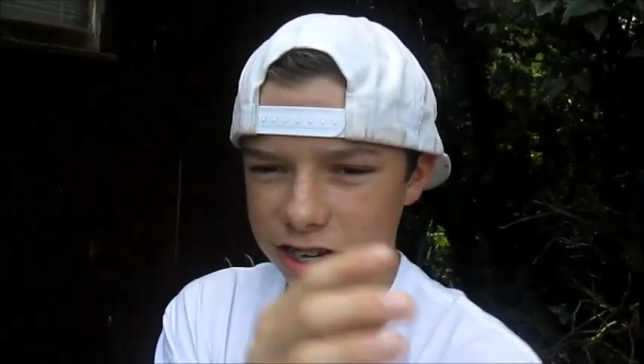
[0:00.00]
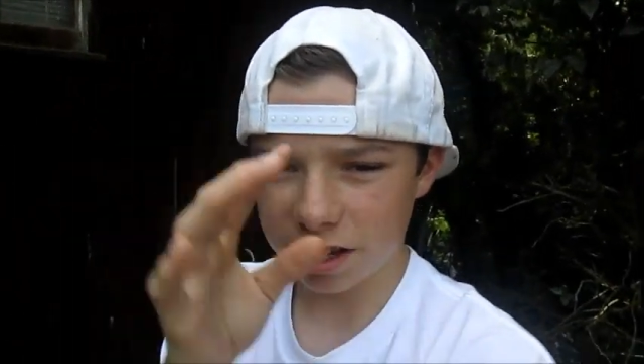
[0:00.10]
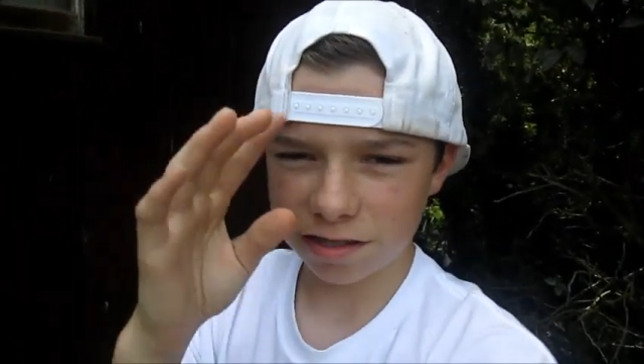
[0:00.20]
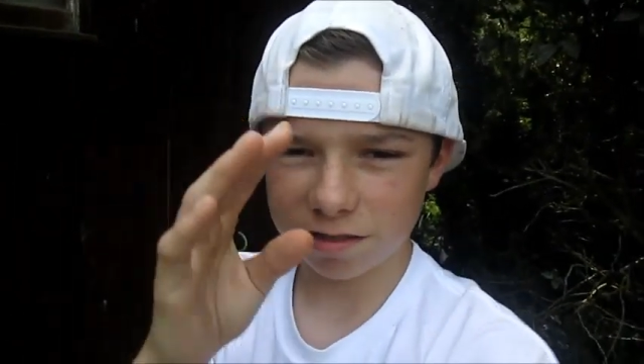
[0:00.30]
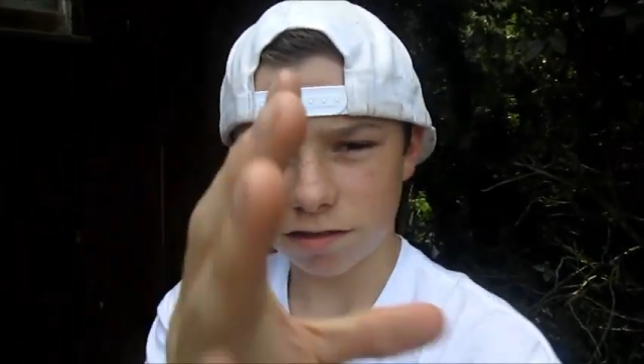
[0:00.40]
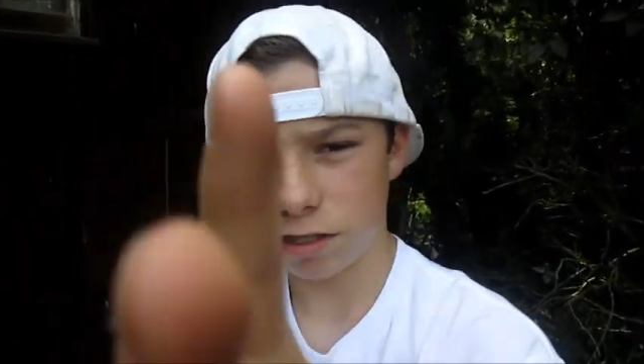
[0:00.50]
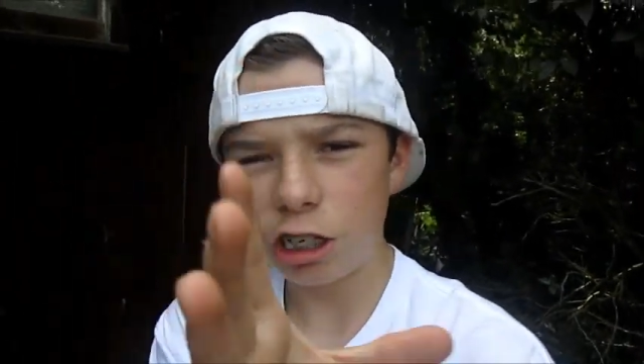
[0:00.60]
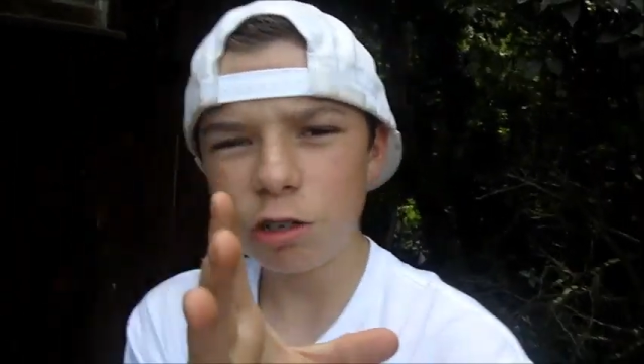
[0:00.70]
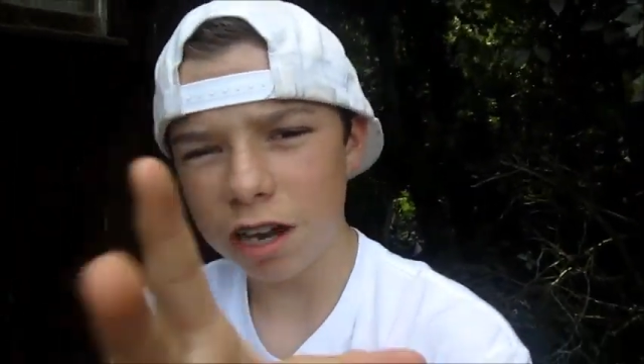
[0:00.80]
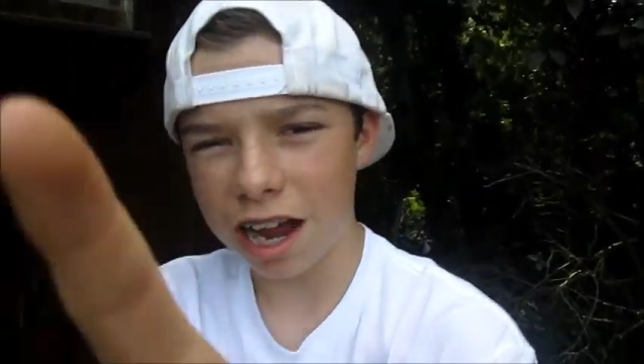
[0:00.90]
And
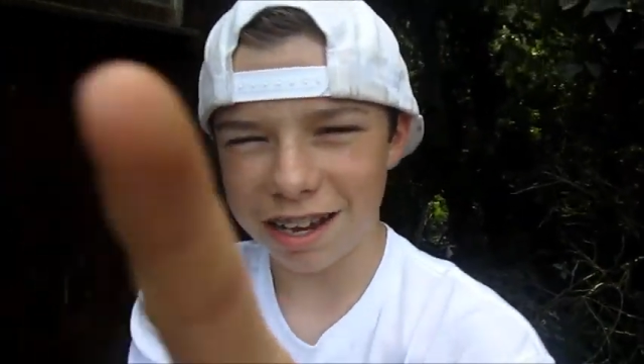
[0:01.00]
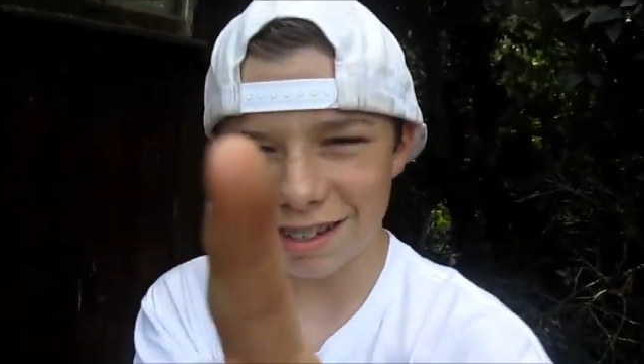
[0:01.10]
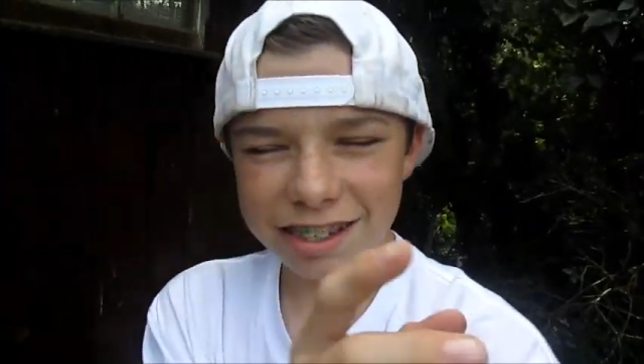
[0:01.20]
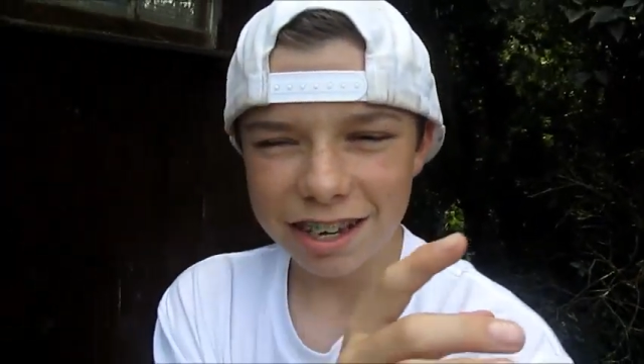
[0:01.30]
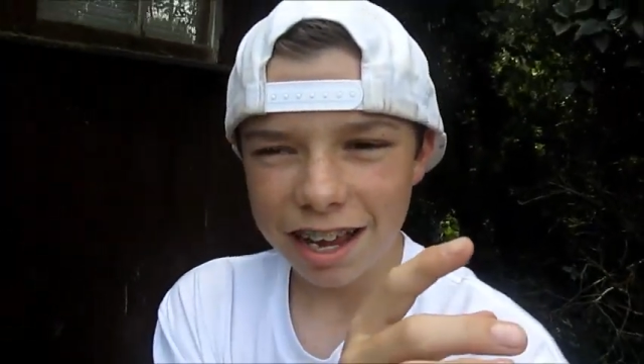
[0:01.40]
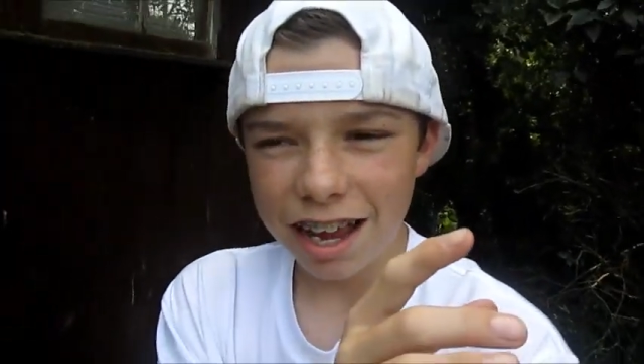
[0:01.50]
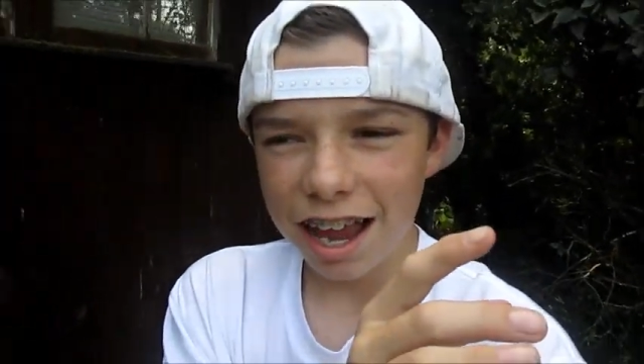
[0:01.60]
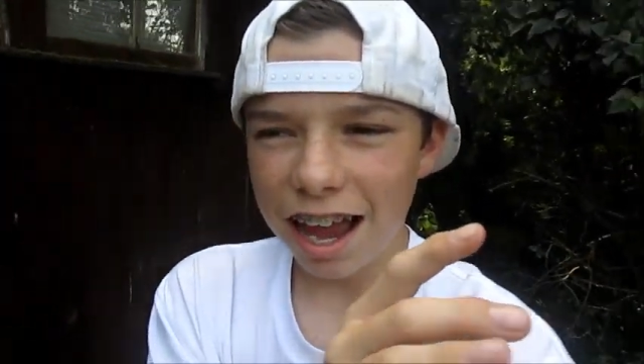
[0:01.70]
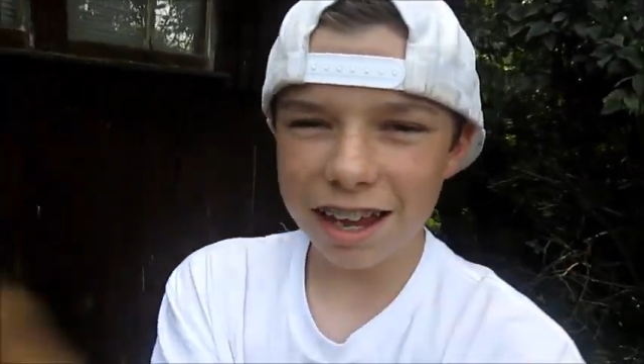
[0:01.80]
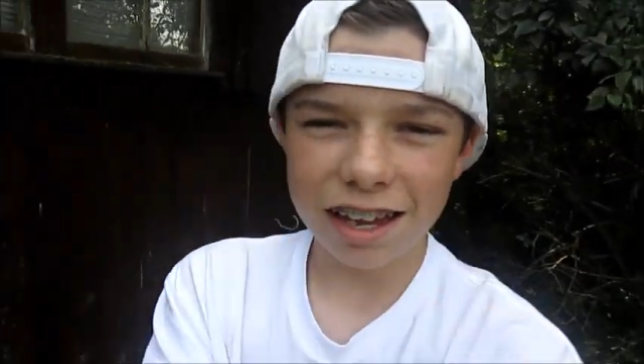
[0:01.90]
you guys,
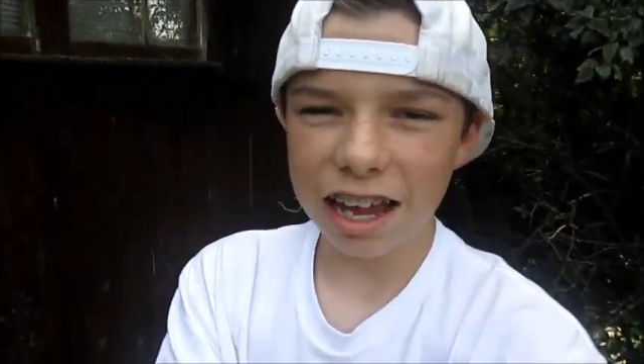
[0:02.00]
I,